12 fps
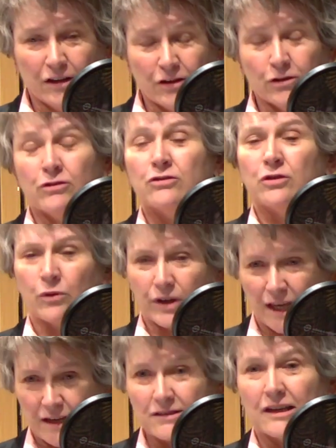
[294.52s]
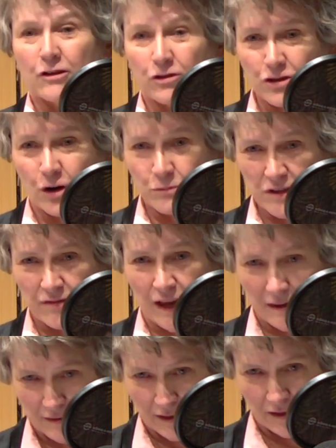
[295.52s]
So easier in terms of
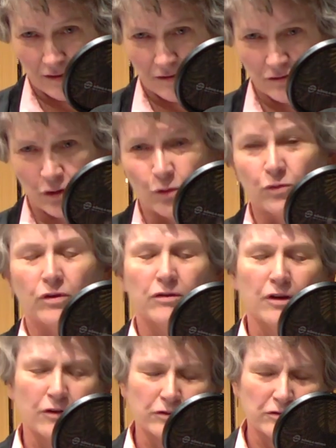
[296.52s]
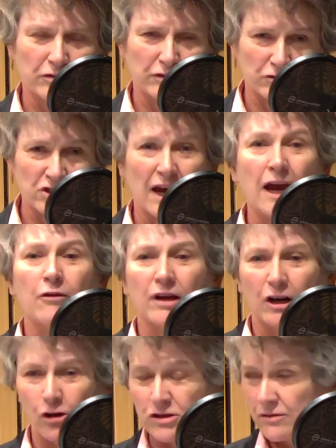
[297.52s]
ethics, not
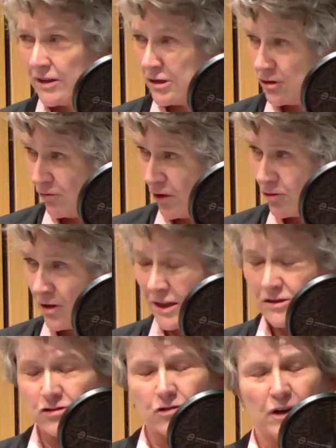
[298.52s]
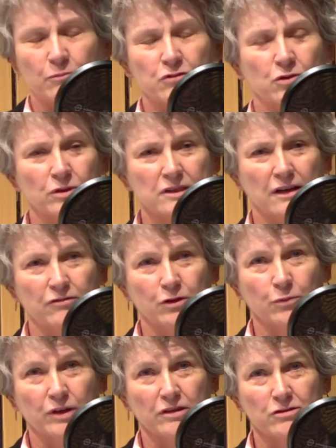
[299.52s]
sharing lots of interview transcripts or
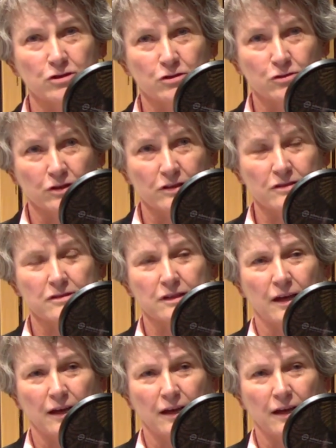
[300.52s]
whatever with students.